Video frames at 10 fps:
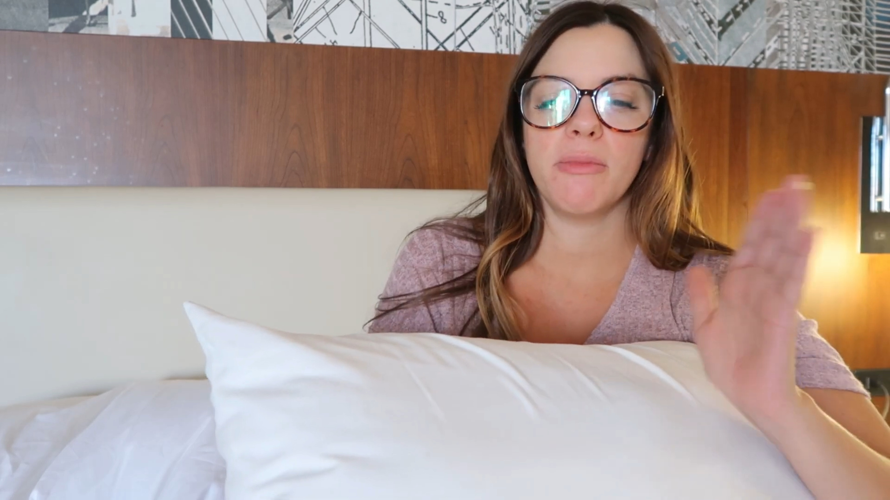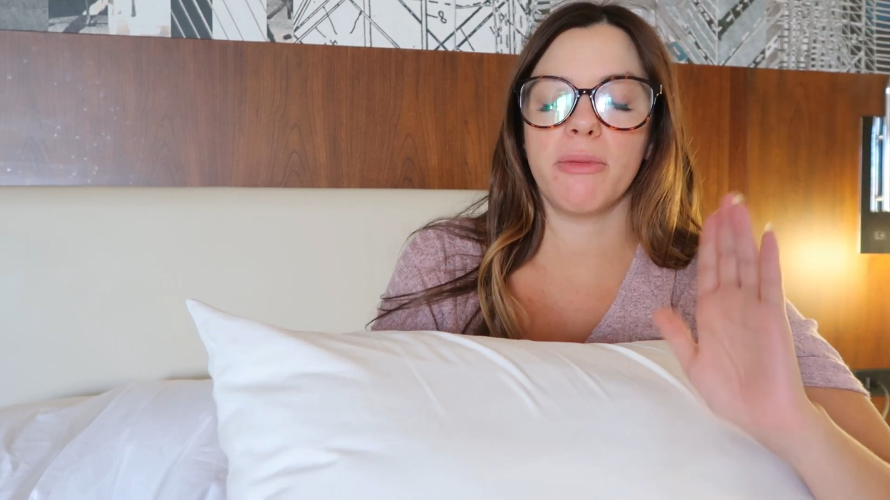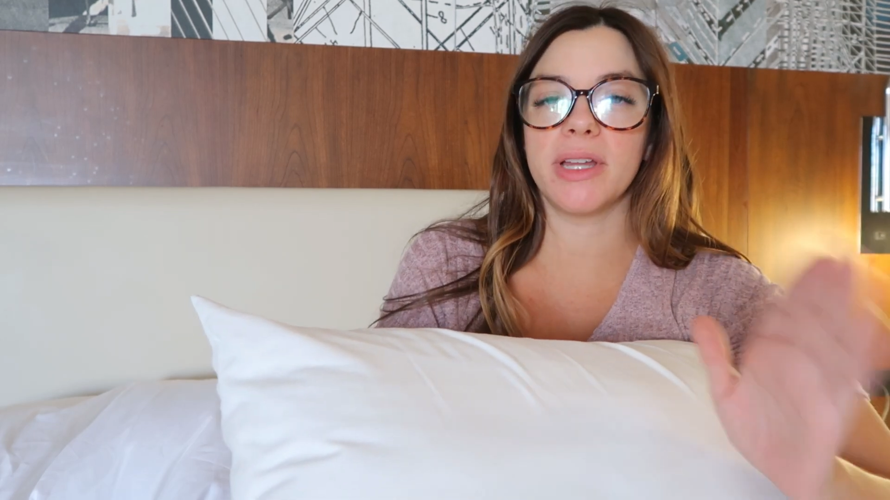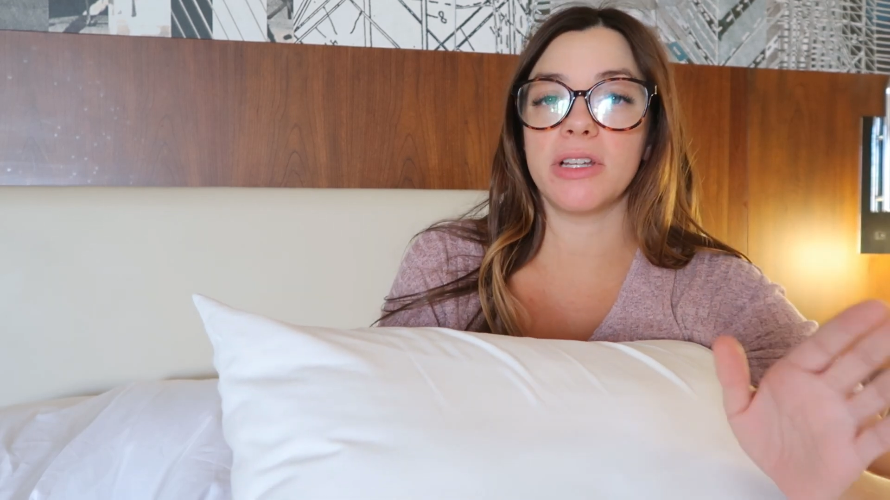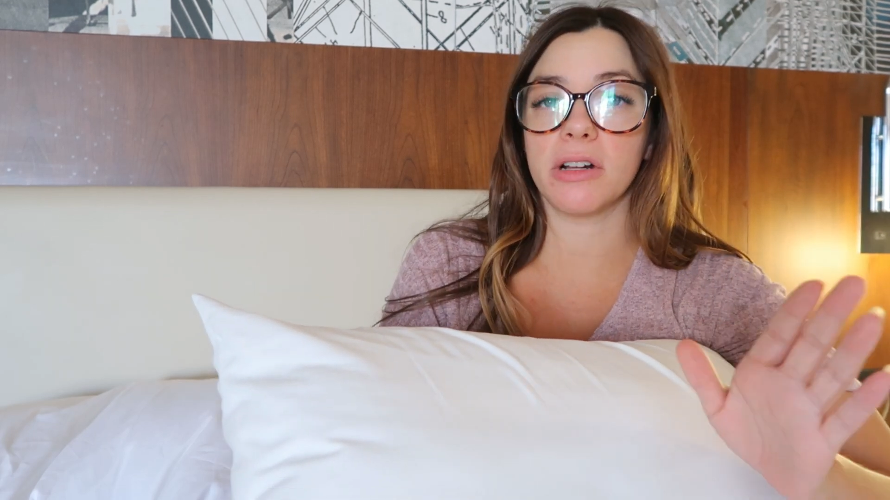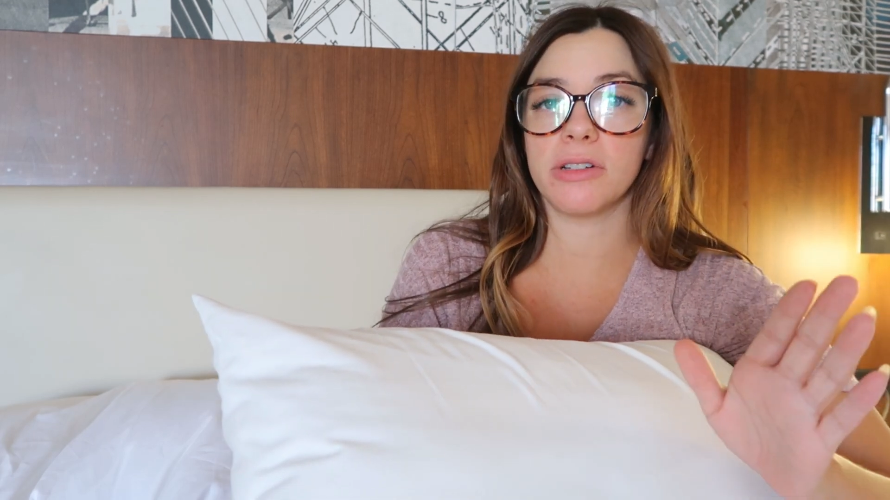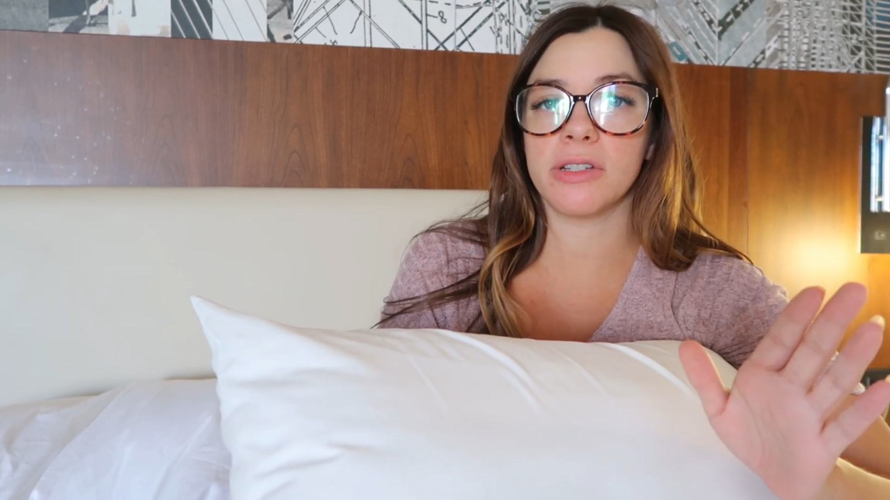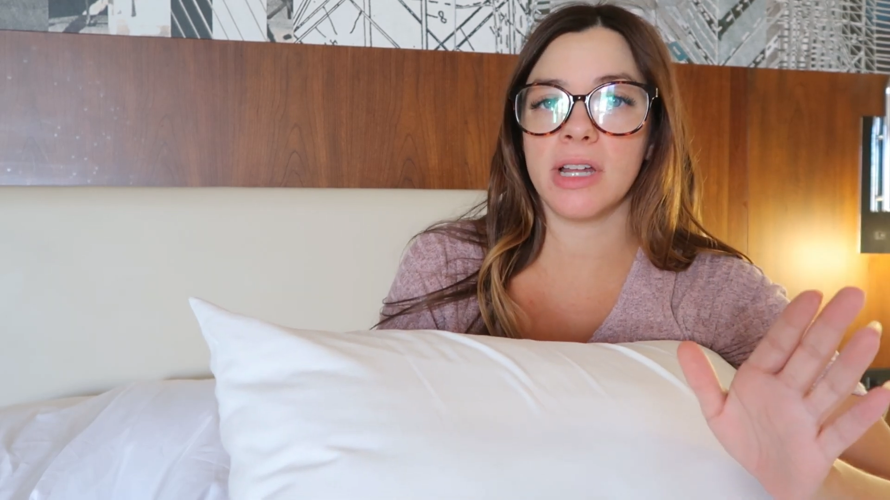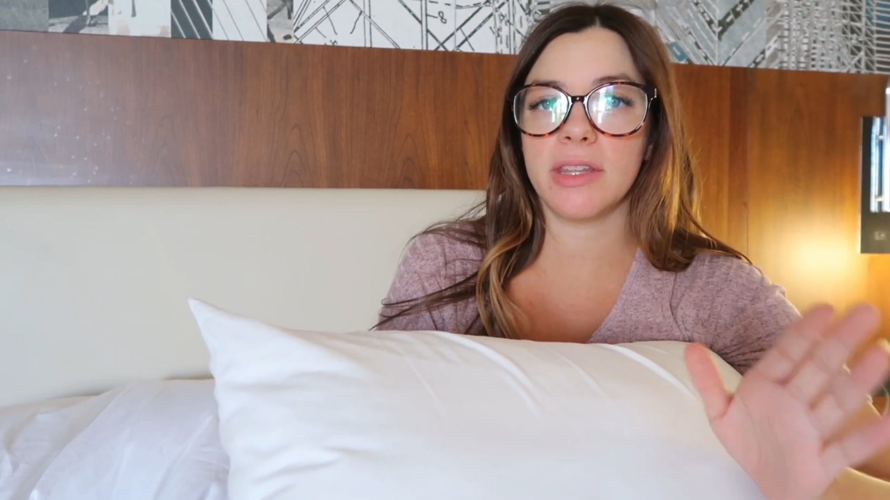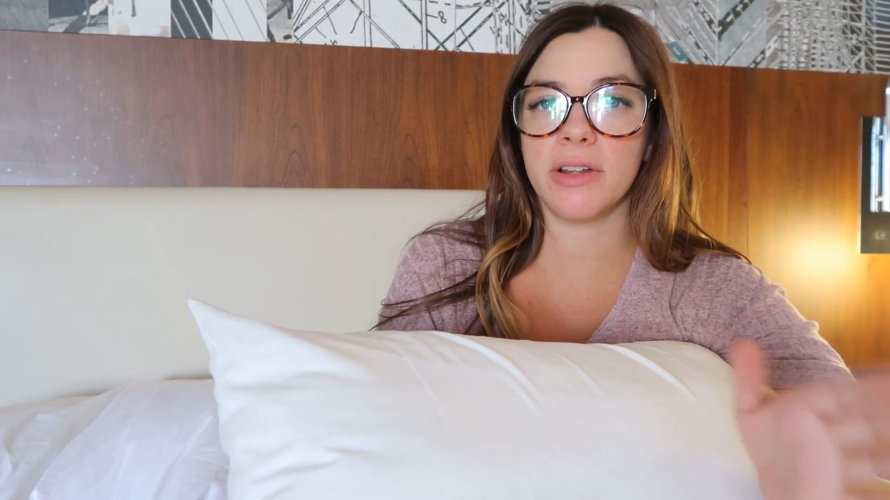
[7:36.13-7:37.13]
but my
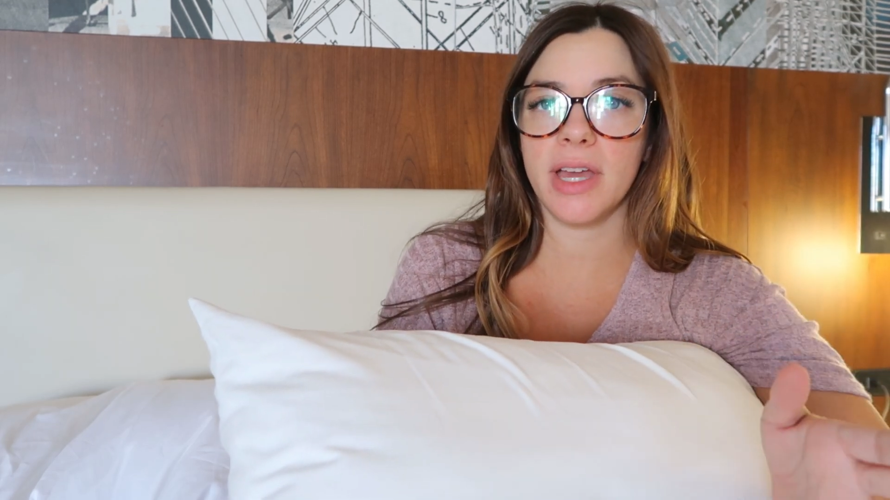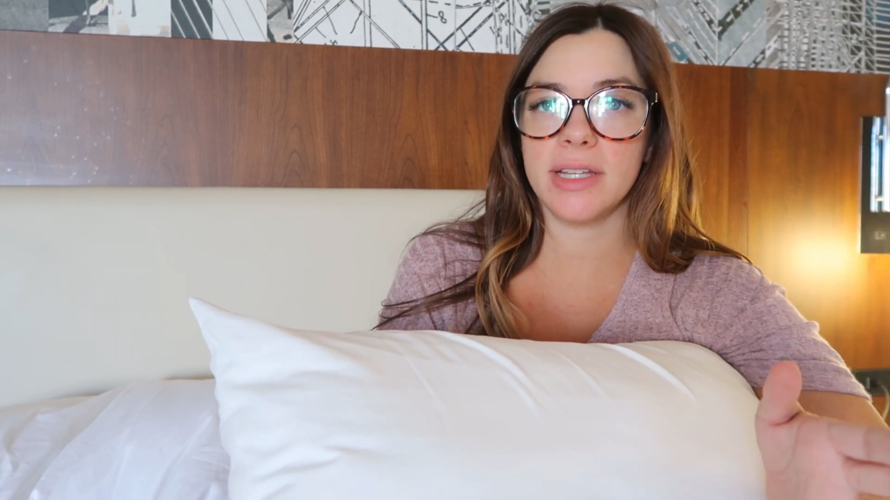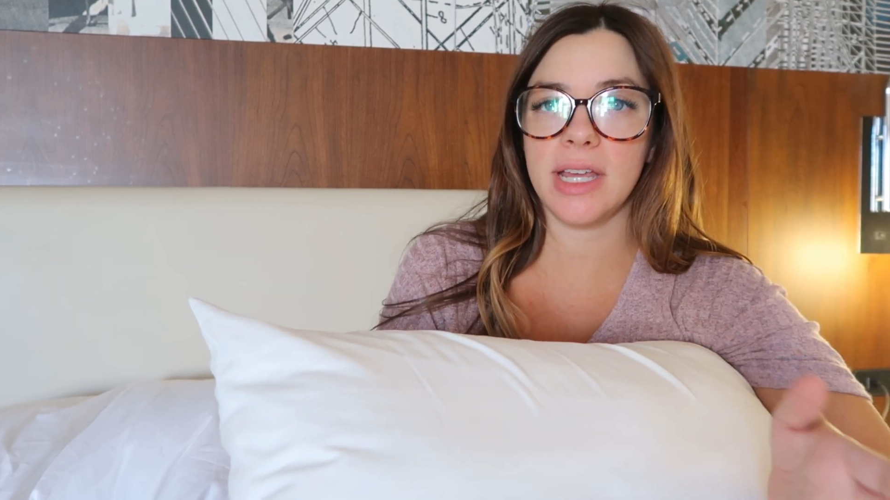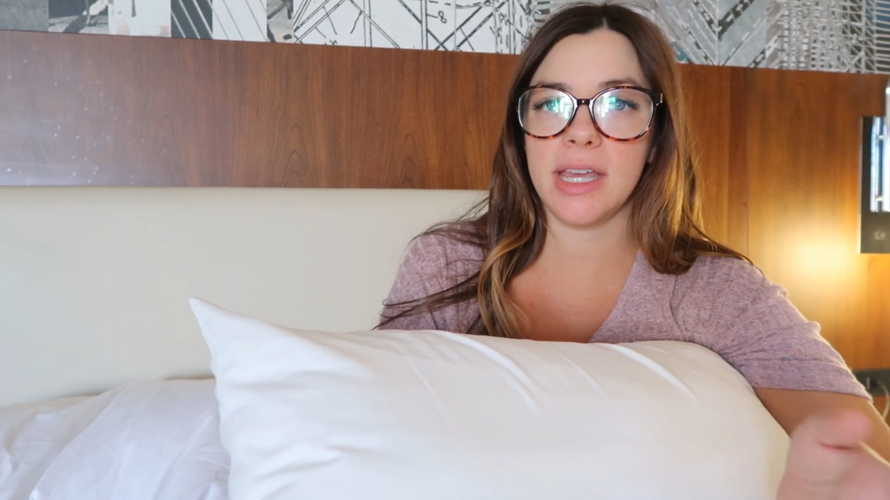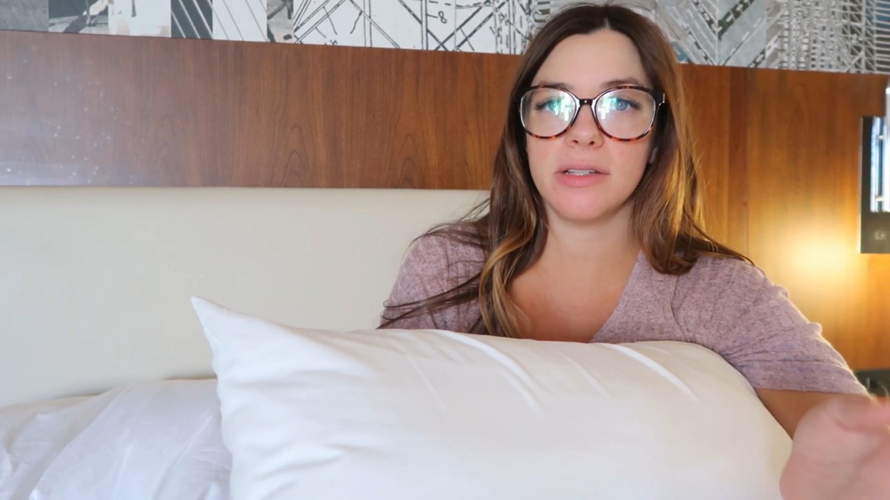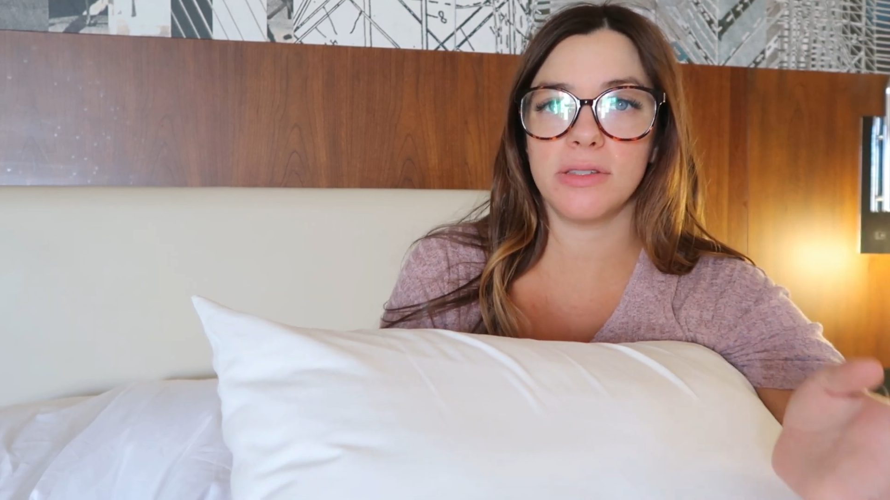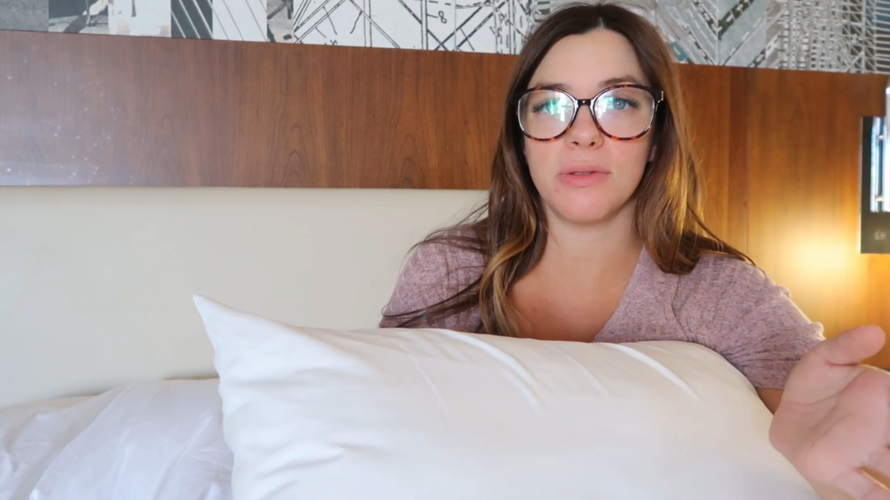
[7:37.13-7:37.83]
doctor's not there that day.